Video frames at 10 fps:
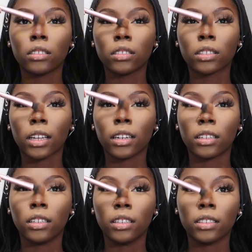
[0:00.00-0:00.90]
Just kind
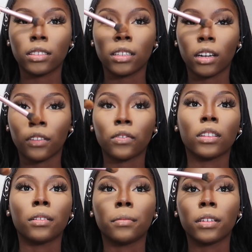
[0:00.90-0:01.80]
of dust it off a
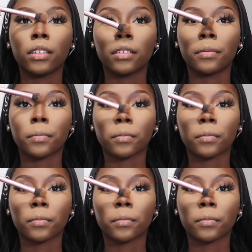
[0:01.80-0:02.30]
little bit.